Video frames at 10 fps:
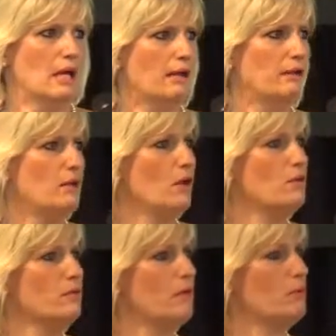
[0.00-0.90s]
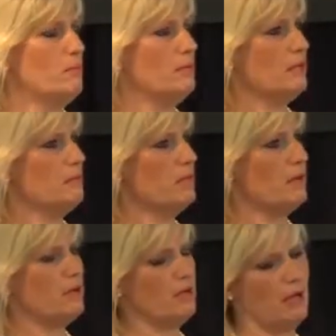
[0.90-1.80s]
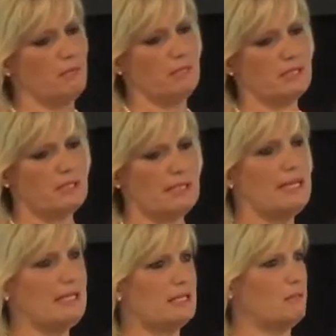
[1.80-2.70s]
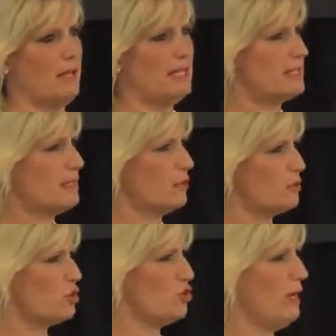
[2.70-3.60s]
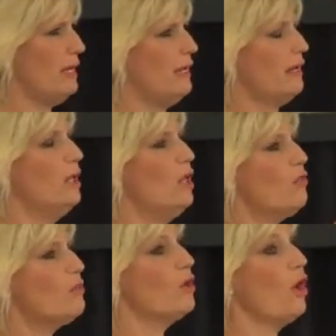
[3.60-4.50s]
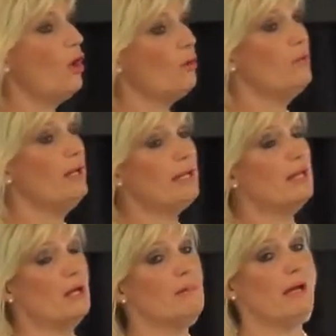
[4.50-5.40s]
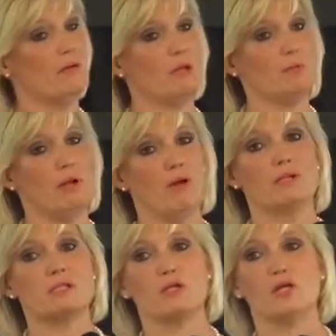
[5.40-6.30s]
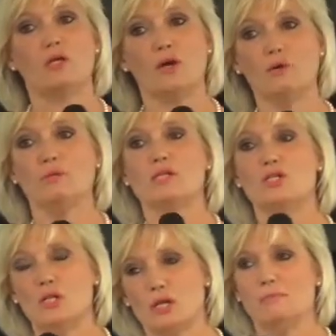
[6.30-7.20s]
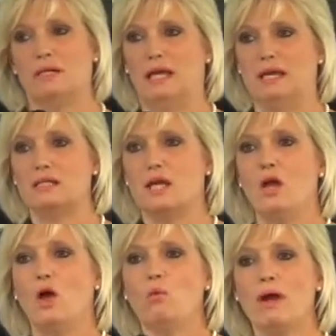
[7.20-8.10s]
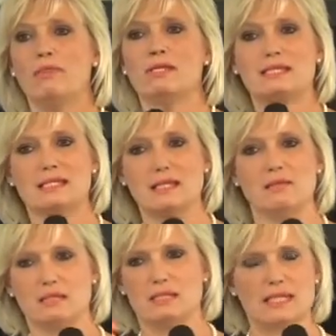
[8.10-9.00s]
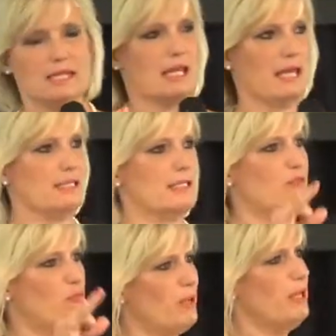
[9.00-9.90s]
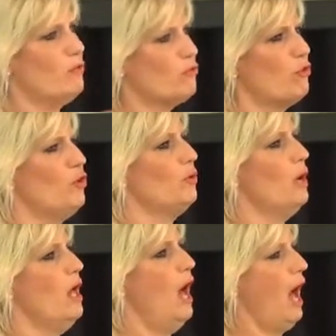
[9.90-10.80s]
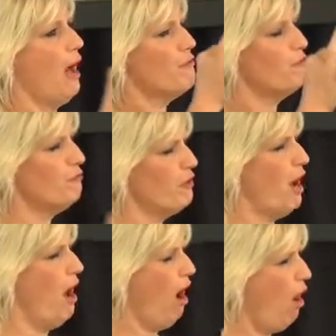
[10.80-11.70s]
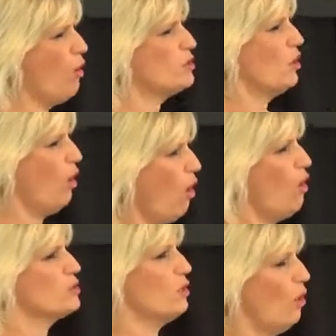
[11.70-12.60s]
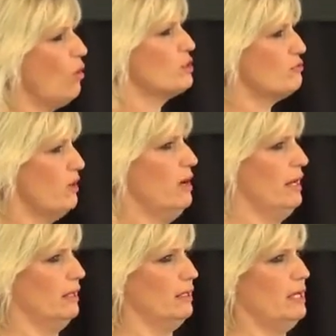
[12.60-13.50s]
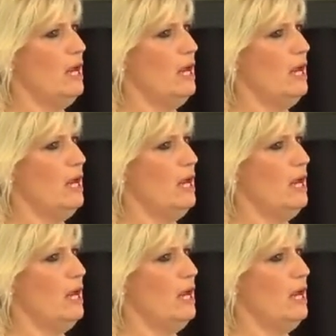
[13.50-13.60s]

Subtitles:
And I know that there are seeds in places like Australia that only come out. They're plants that can only germinate when the seed cases have been through a hot, hot, hot fire.